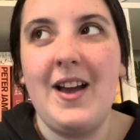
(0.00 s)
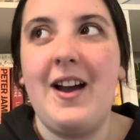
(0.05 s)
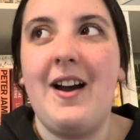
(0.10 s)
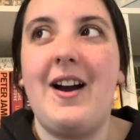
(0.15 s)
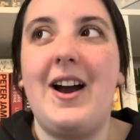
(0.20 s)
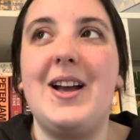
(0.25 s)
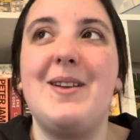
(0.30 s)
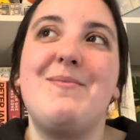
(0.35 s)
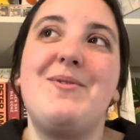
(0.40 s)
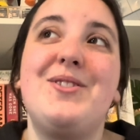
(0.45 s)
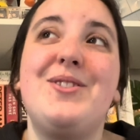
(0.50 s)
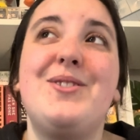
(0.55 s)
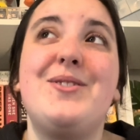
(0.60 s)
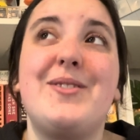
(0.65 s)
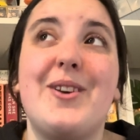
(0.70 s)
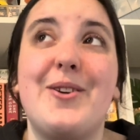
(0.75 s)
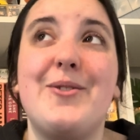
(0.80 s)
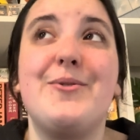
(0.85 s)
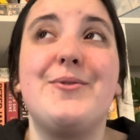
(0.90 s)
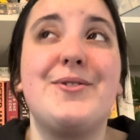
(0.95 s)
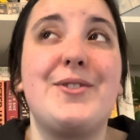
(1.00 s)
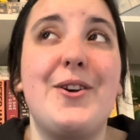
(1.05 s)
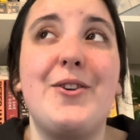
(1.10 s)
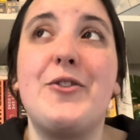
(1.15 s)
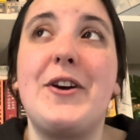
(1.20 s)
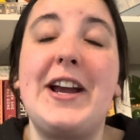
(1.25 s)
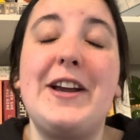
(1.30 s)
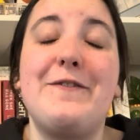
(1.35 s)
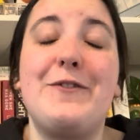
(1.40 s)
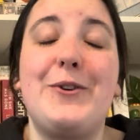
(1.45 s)
I'm so
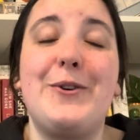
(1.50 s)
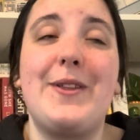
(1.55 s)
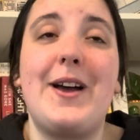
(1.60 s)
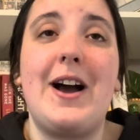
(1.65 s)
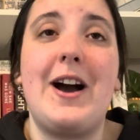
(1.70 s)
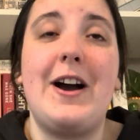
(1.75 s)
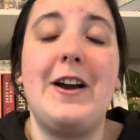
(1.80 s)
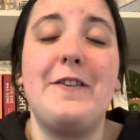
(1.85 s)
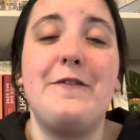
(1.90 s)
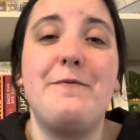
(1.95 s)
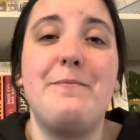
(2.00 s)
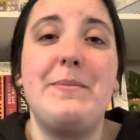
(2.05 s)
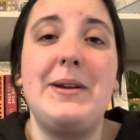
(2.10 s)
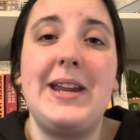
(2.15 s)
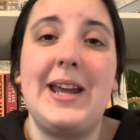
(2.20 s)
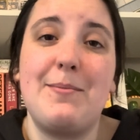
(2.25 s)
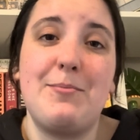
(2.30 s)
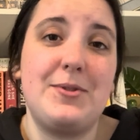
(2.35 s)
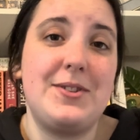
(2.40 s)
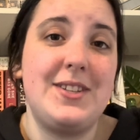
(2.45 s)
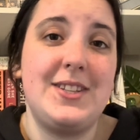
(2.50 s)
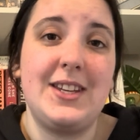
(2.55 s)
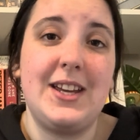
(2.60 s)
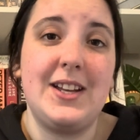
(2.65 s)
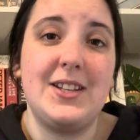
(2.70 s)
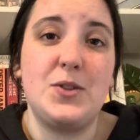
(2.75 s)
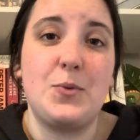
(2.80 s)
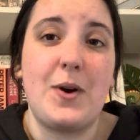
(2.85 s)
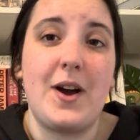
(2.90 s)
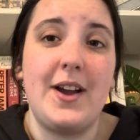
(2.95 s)
grateful that I've been able to see it
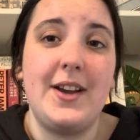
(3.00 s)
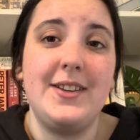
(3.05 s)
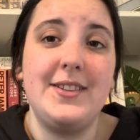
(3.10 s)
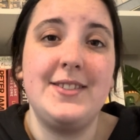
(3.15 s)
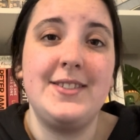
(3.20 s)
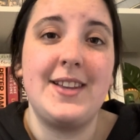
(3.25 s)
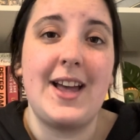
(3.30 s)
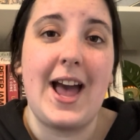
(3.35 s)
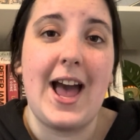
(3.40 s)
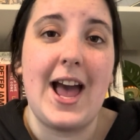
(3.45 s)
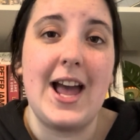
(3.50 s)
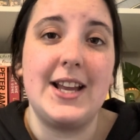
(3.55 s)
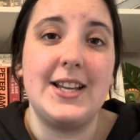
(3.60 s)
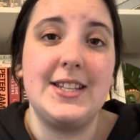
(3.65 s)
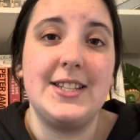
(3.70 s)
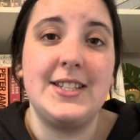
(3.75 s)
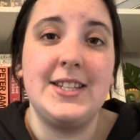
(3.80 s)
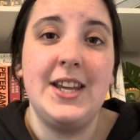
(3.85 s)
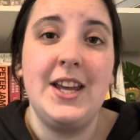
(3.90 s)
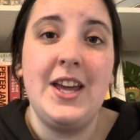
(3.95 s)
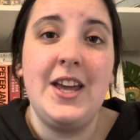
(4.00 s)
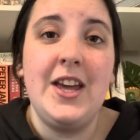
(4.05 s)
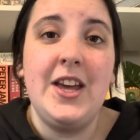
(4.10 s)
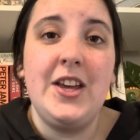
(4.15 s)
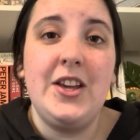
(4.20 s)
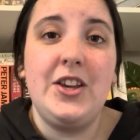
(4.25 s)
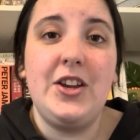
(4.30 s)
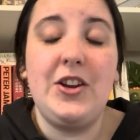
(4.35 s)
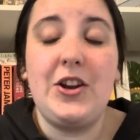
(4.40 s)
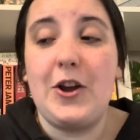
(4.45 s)
twice, and
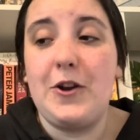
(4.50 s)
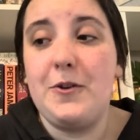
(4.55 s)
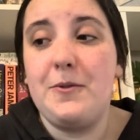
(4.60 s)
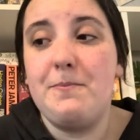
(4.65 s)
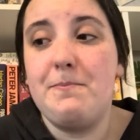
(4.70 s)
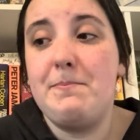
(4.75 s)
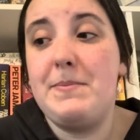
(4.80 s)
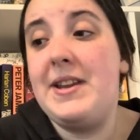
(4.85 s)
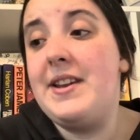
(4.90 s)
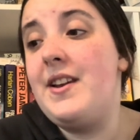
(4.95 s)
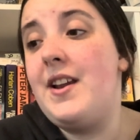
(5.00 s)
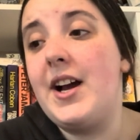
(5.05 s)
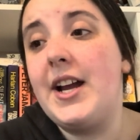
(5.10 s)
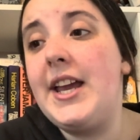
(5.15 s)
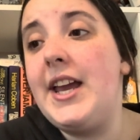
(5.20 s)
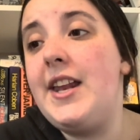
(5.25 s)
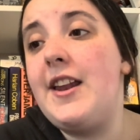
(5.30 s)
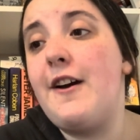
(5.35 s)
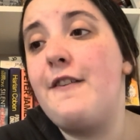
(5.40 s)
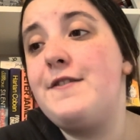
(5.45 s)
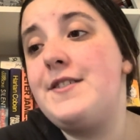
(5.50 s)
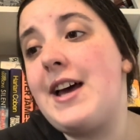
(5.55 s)
been lucky enough to